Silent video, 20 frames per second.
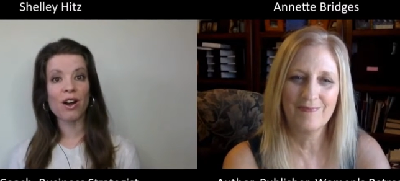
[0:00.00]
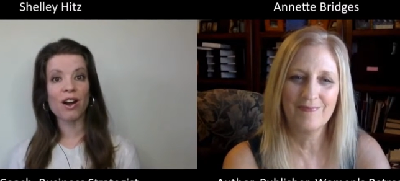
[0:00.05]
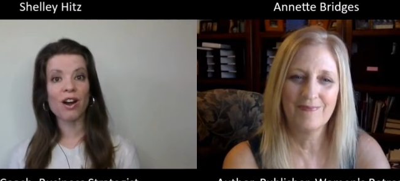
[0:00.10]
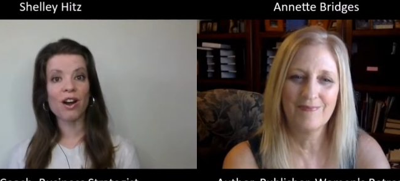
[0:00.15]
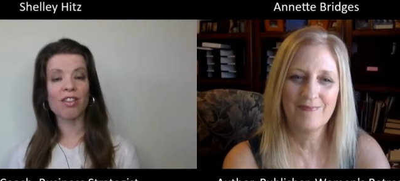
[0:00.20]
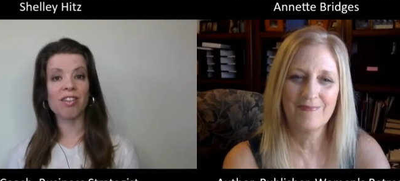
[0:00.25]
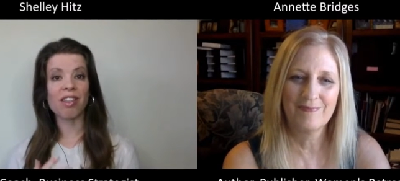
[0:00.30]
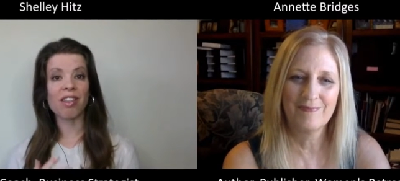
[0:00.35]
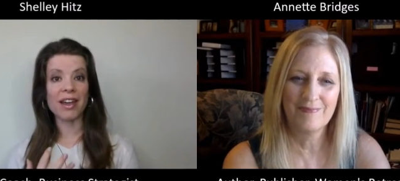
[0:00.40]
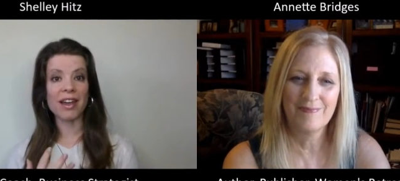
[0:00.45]

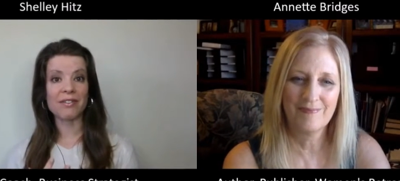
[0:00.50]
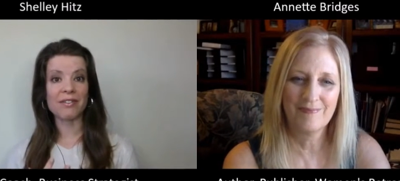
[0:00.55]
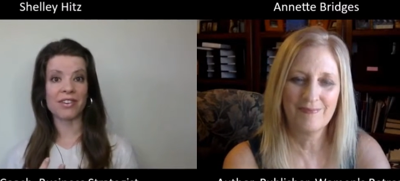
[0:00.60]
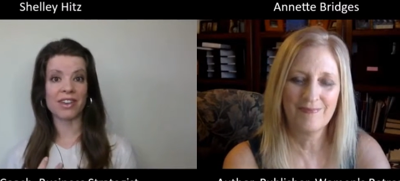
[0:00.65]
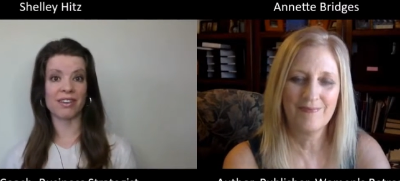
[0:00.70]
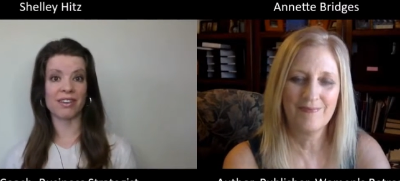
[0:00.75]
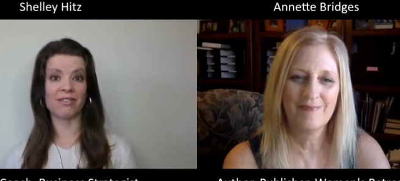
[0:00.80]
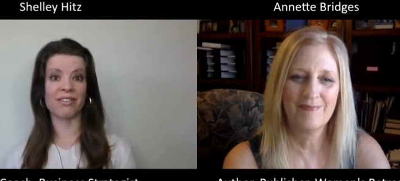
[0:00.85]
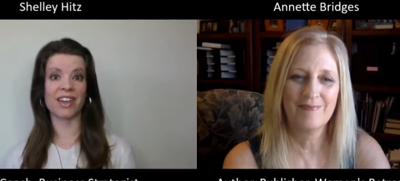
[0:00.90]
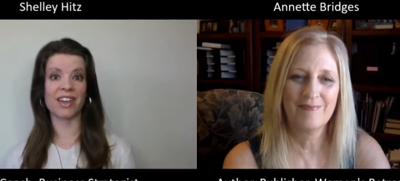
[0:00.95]

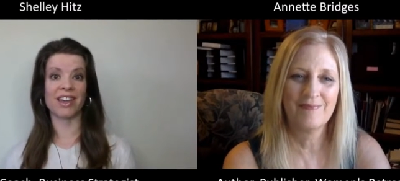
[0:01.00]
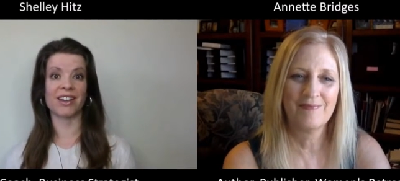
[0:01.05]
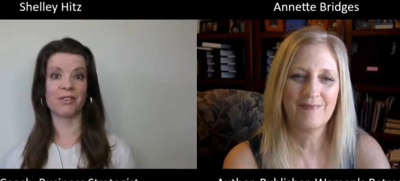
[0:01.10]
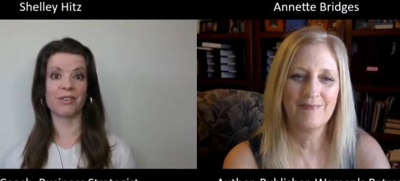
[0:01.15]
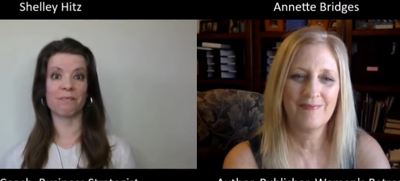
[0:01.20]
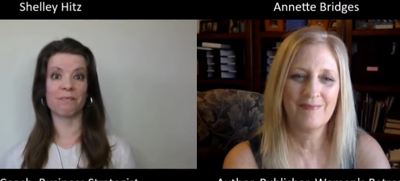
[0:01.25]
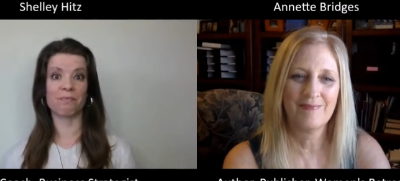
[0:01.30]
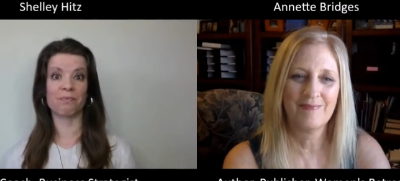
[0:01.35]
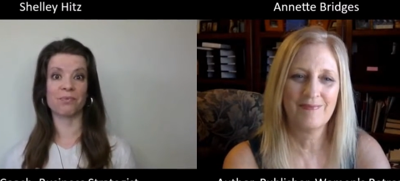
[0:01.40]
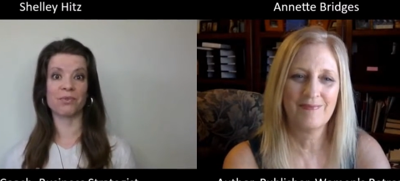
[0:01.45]

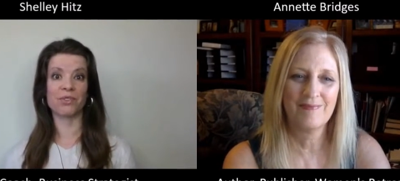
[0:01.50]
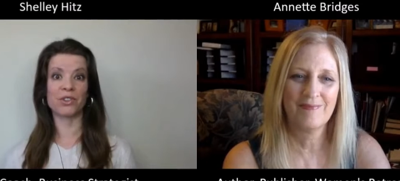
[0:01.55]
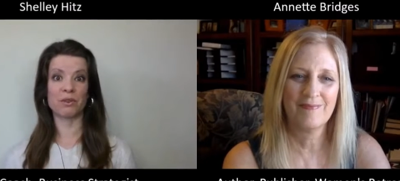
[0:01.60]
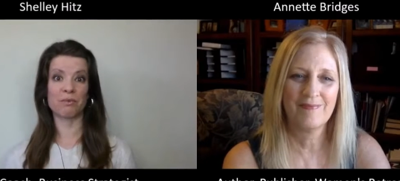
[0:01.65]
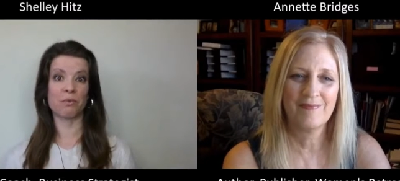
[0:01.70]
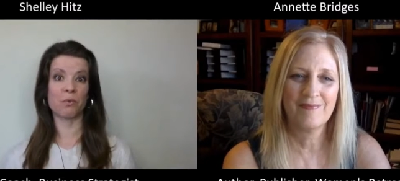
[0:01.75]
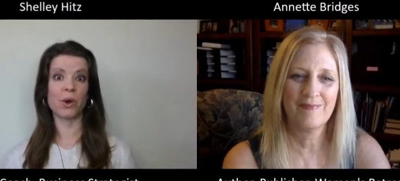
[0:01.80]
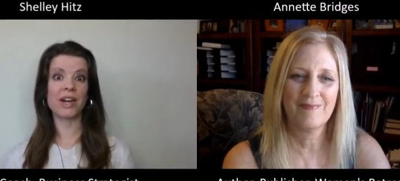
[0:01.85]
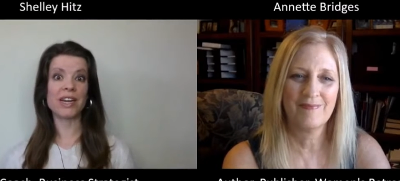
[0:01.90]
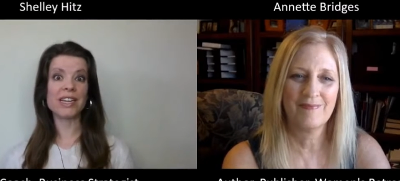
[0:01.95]
Speaker 1: life-giving
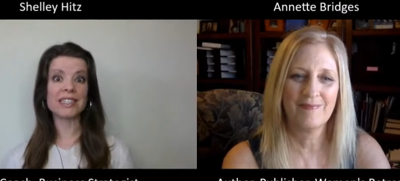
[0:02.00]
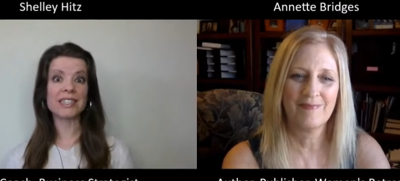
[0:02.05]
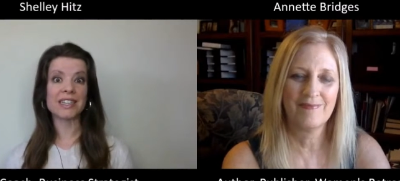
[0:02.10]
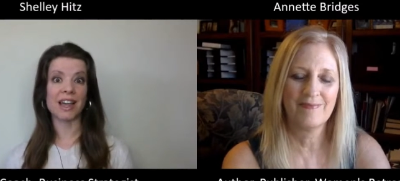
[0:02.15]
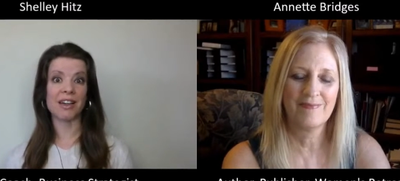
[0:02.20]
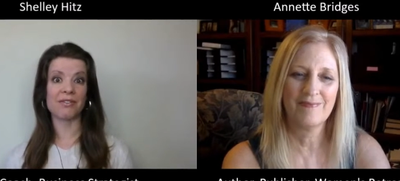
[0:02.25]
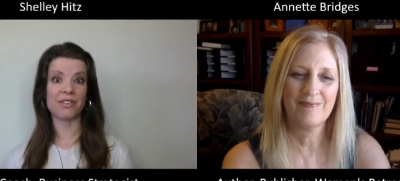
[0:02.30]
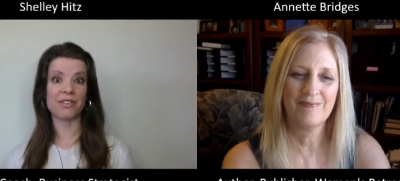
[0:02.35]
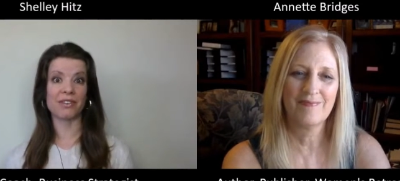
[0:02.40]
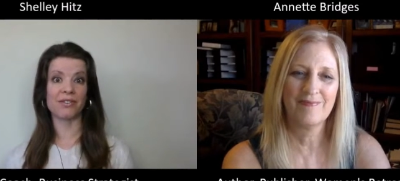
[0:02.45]

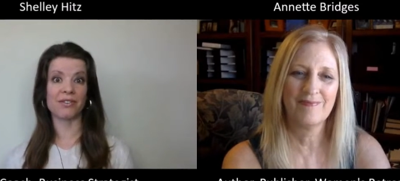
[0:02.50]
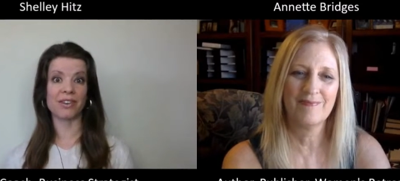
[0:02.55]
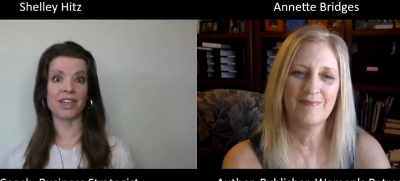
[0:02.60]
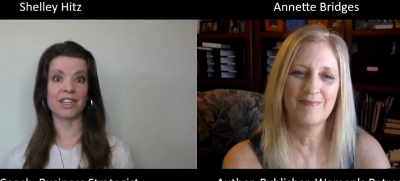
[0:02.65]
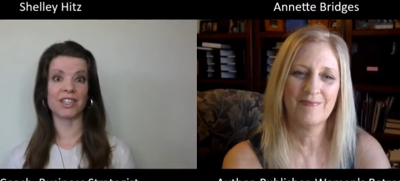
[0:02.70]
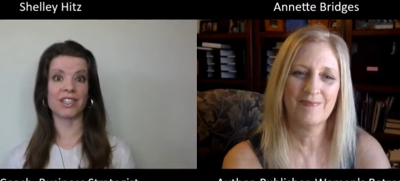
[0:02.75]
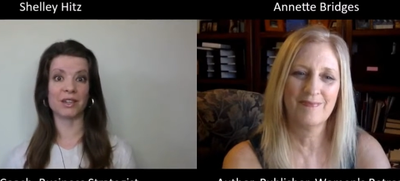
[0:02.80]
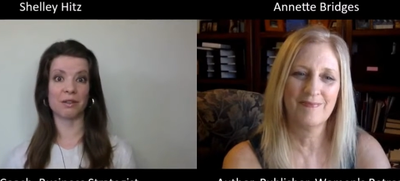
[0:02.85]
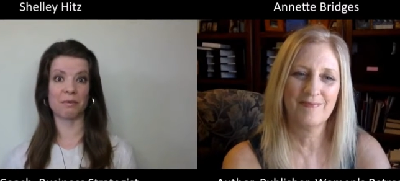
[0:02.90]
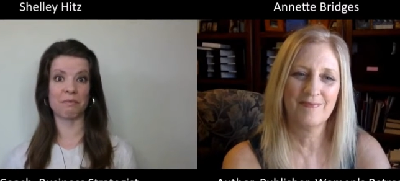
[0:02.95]

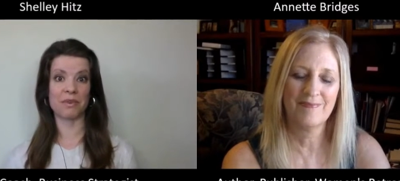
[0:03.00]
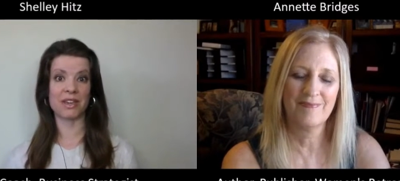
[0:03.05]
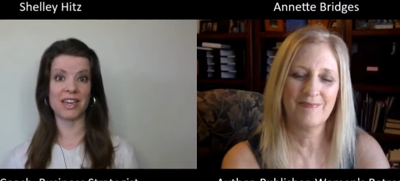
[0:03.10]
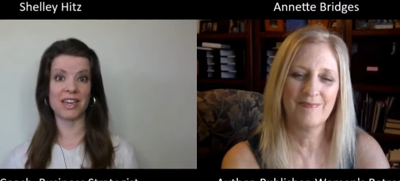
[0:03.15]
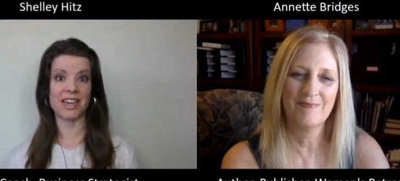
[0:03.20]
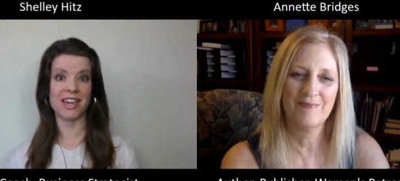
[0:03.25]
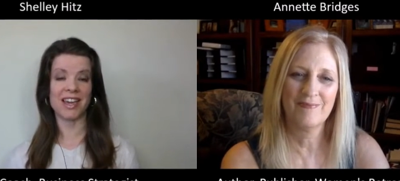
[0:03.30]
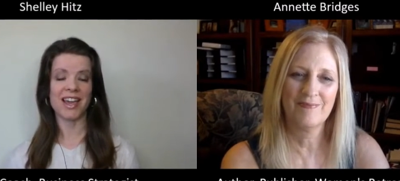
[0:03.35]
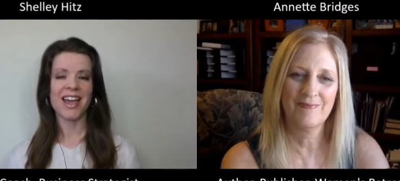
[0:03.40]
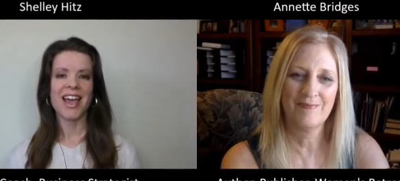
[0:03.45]
to
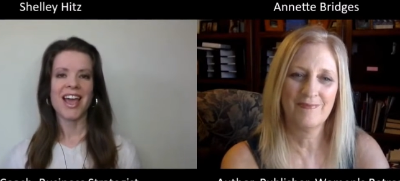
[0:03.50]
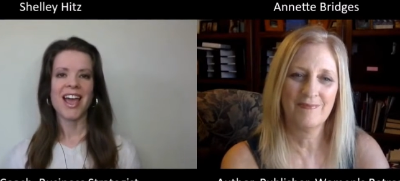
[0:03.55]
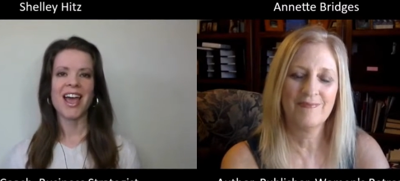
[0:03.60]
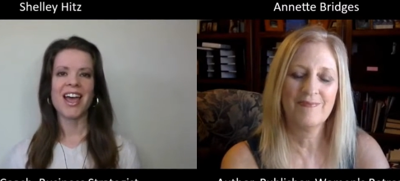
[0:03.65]
me?